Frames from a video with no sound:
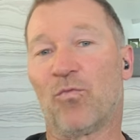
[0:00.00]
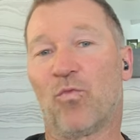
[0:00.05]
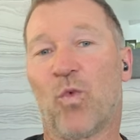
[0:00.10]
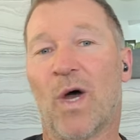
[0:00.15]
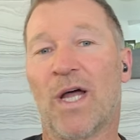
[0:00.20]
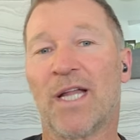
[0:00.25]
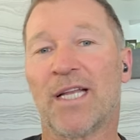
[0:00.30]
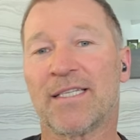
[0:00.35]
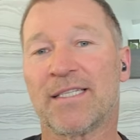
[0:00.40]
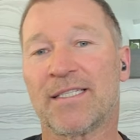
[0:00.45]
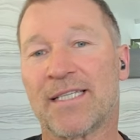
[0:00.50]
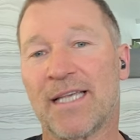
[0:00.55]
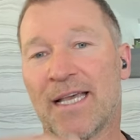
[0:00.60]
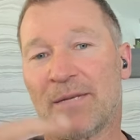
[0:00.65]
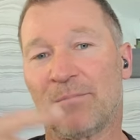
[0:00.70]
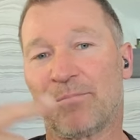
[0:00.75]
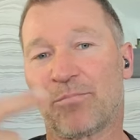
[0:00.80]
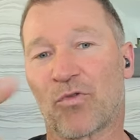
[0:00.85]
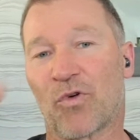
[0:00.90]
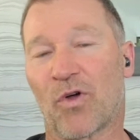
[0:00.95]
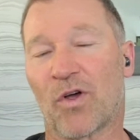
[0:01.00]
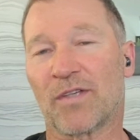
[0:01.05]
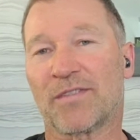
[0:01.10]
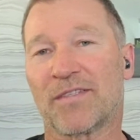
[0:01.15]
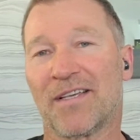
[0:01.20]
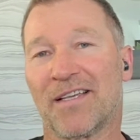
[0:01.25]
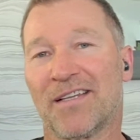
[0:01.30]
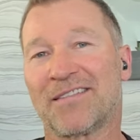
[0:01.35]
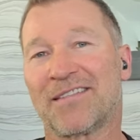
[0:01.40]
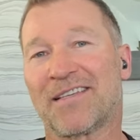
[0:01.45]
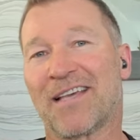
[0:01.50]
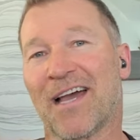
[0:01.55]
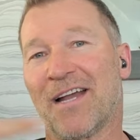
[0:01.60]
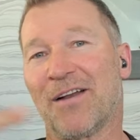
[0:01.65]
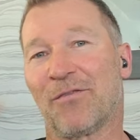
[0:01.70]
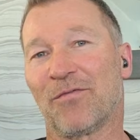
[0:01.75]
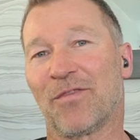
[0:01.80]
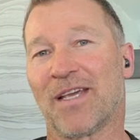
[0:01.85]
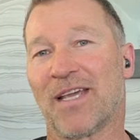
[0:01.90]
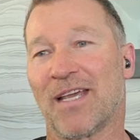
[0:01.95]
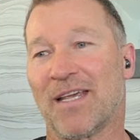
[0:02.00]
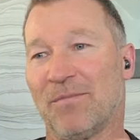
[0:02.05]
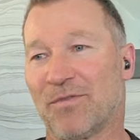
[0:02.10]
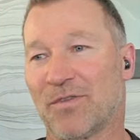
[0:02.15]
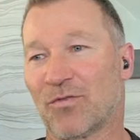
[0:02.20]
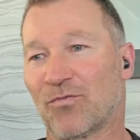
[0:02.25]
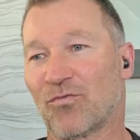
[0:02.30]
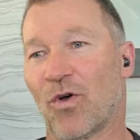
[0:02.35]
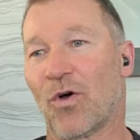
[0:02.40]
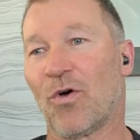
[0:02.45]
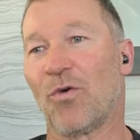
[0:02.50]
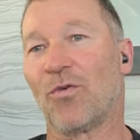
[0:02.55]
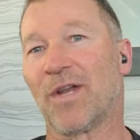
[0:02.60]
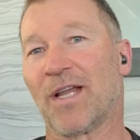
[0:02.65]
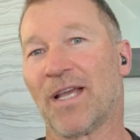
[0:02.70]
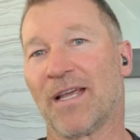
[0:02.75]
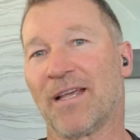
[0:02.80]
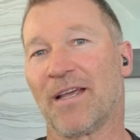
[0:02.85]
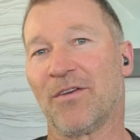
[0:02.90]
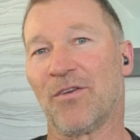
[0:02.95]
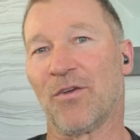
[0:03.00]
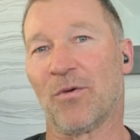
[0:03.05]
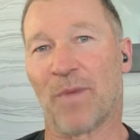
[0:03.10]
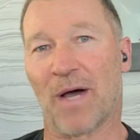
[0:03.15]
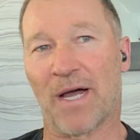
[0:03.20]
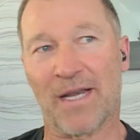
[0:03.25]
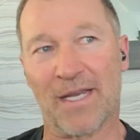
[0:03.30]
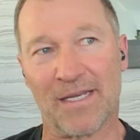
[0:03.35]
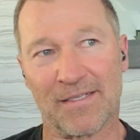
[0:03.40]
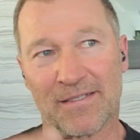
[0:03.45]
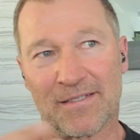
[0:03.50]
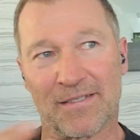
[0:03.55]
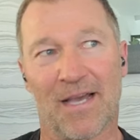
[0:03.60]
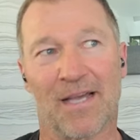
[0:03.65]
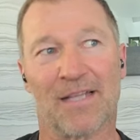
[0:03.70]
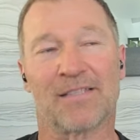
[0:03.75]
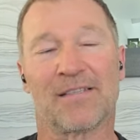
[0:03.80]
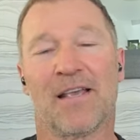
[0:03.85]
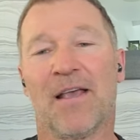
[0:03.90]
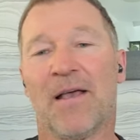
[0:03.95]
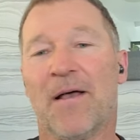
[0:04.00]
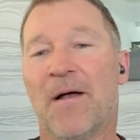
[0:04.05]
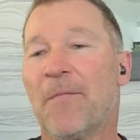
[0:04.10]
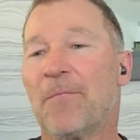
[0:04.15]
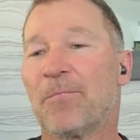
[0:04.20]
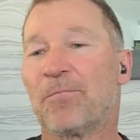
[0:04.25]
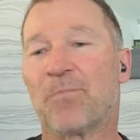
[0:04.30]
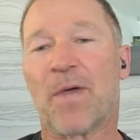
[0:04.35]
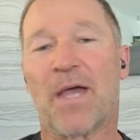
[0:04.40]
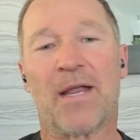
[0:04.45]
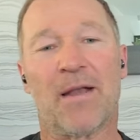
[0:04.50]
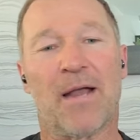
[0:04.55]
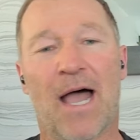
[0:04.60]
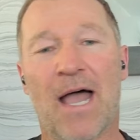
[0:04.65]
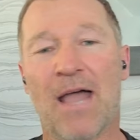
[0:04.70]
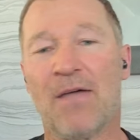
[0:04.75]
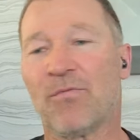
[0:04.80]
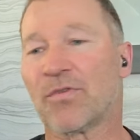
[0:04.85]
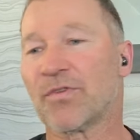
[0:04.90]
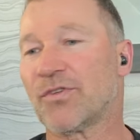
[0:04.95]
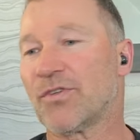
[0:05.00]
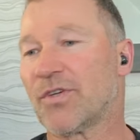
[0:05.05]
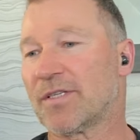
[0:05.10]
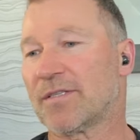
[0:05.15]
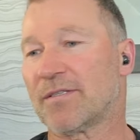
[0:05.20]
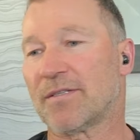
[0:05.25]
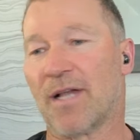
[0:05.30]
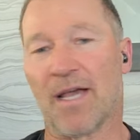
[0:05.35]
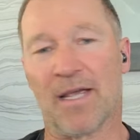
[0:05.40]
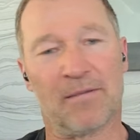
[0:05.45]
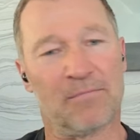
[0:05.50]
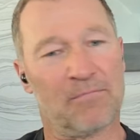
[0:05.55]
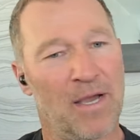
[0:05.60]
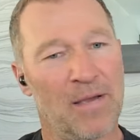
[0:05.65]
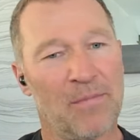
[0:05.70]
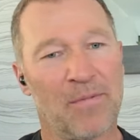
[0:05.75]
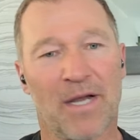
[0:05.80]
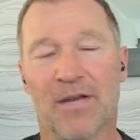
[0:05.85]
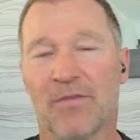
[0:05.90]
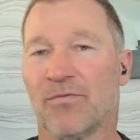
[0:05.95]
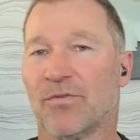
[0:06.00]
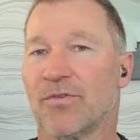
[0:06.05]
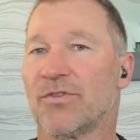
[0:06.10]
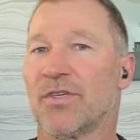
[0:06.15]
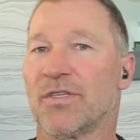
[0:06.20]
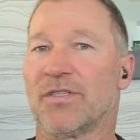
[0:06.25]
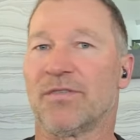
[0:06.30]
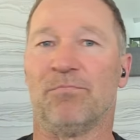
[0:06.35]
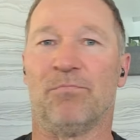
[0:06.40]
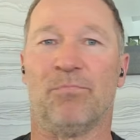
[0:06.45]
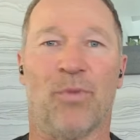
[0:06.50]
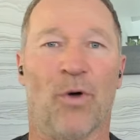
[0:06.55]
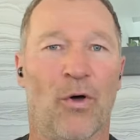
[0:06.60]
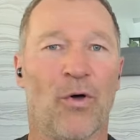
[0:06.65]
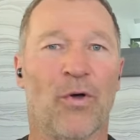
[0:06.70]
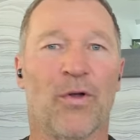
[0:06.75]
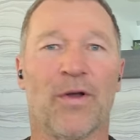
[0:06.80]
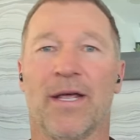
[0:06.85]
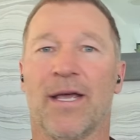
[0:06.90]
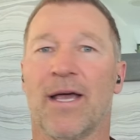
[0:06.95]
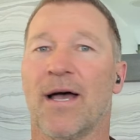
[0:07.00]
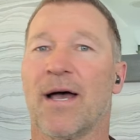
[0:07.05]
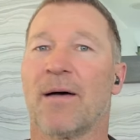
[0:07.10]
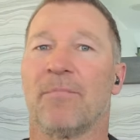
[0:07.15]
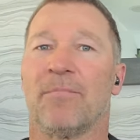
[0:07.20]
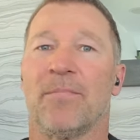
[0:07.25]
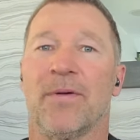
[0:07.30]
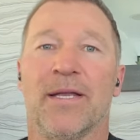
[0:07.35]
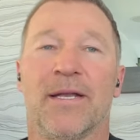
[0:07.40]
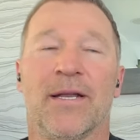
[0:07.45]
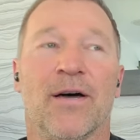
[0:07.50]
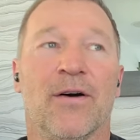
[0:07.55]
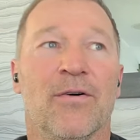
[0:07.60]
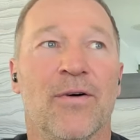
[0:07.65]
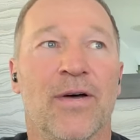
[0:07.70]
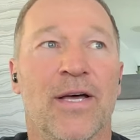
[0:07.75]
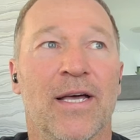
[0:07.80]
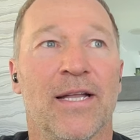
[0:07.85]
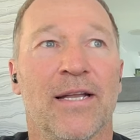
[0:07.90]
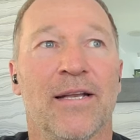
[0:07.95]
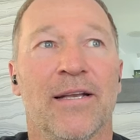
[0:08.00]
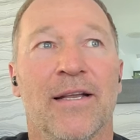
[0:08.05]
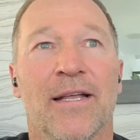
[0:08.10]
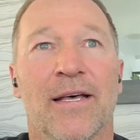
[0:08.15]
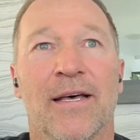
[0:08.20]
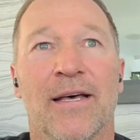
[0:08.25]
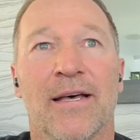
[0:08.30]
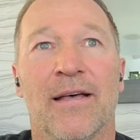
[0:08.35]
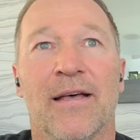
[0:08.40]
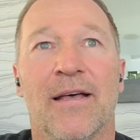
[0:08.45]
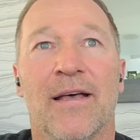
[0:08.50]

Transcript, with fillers: But once that process kind of keeps rolling and your body starts, man, I was just like, my body was just burning up, and,